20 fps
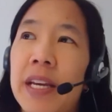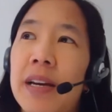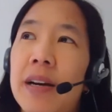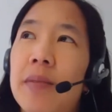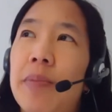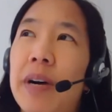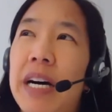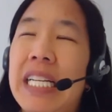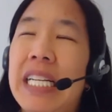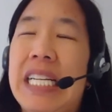
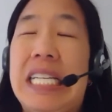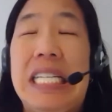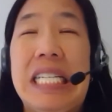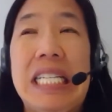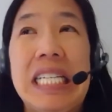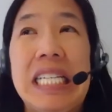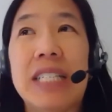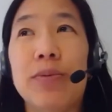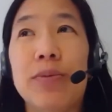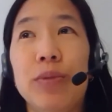But
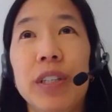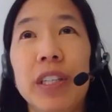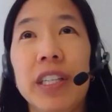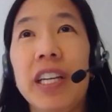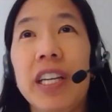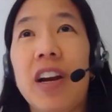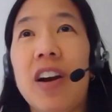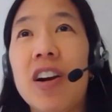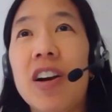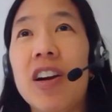it's
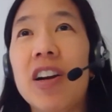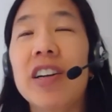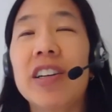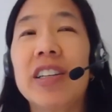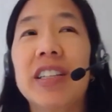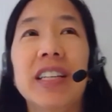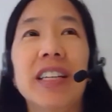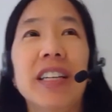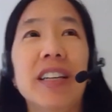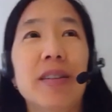really hard,
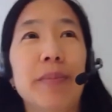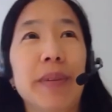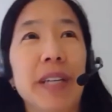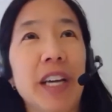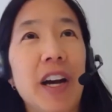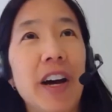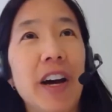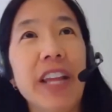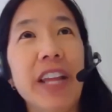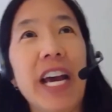
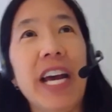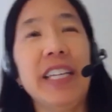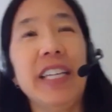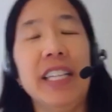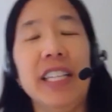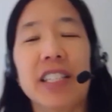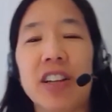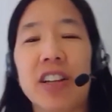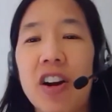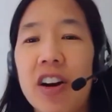beyond that,
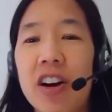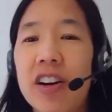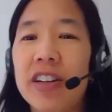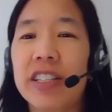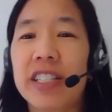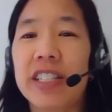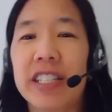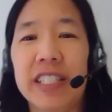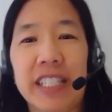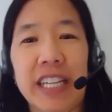it's
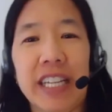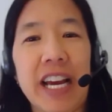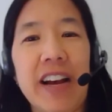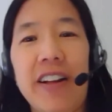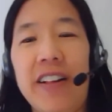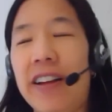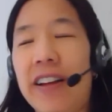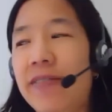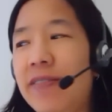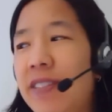hard to
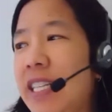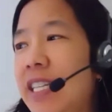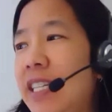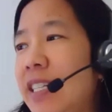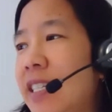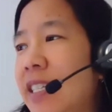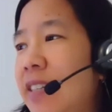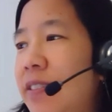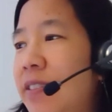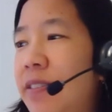tell. I've
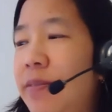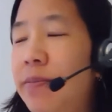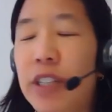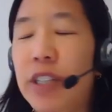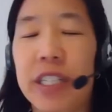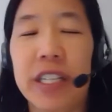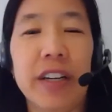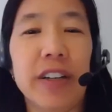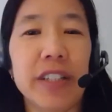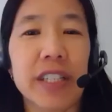seen
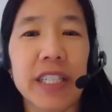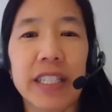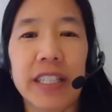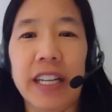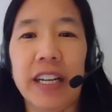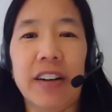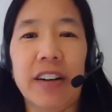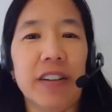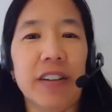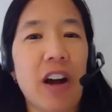results
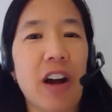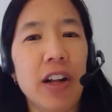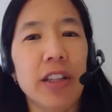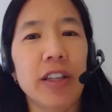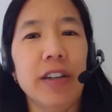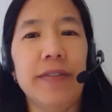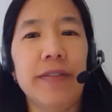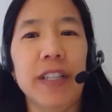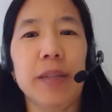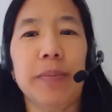that are all
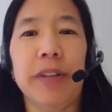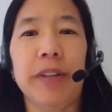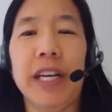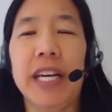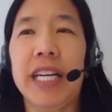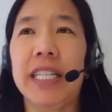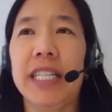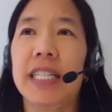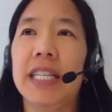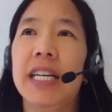over the
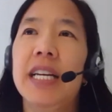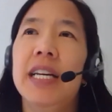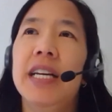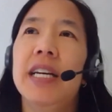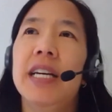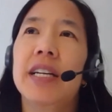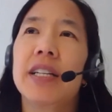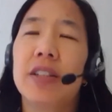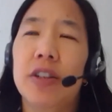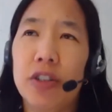place.
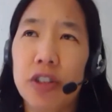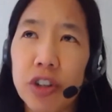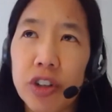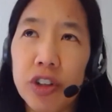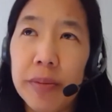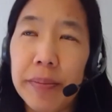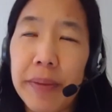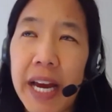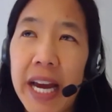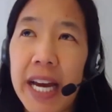
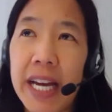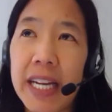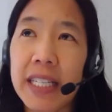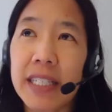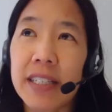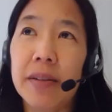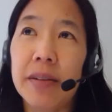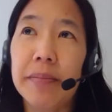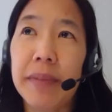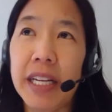Surgical masks,
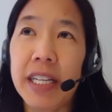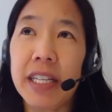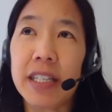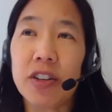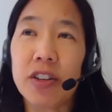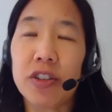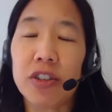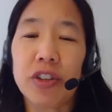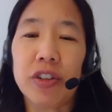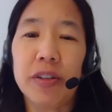there are many
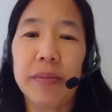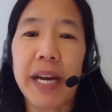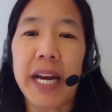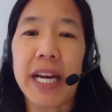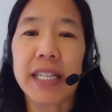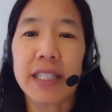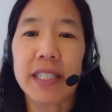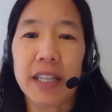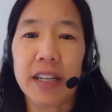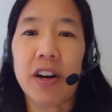surgical
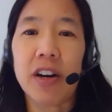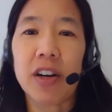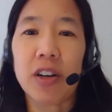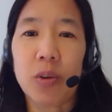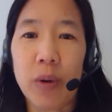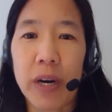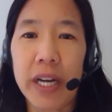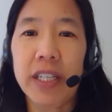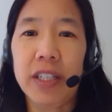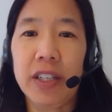masks that are
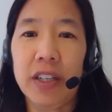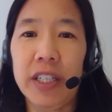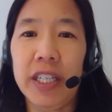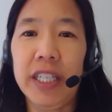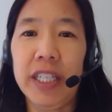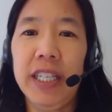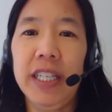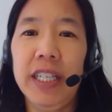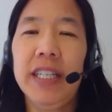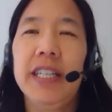quite
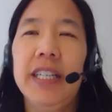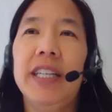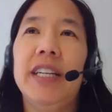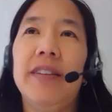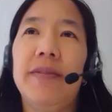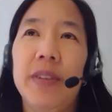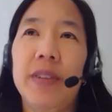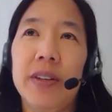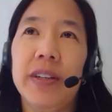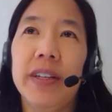good
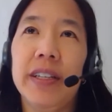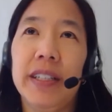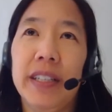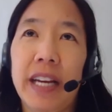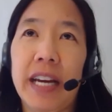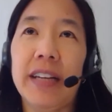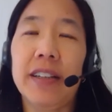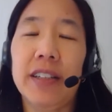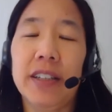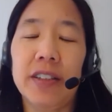if you can
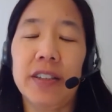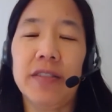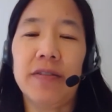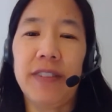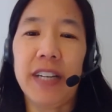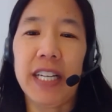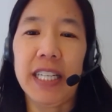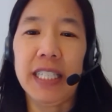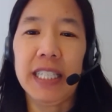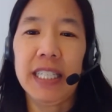get a good
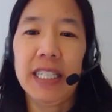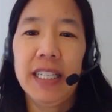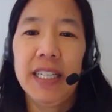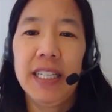fit,